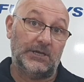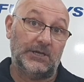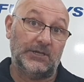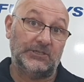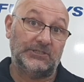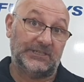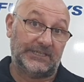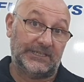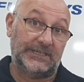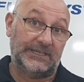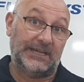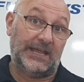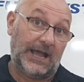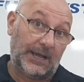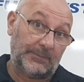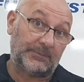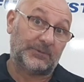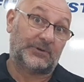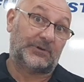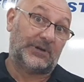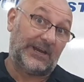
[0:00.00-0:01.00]
You can
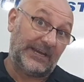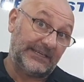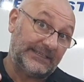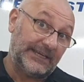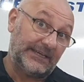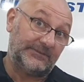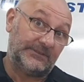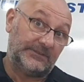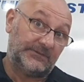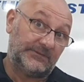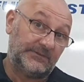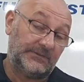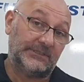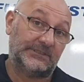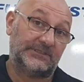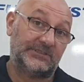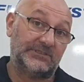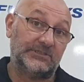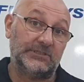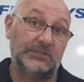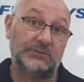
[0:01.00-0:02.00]
upgrade that
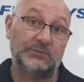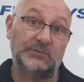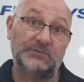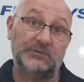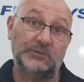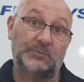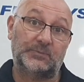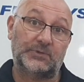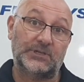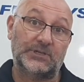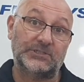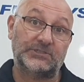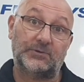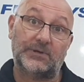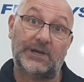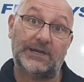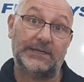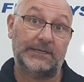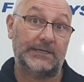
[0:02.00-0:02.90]
external fuel pressure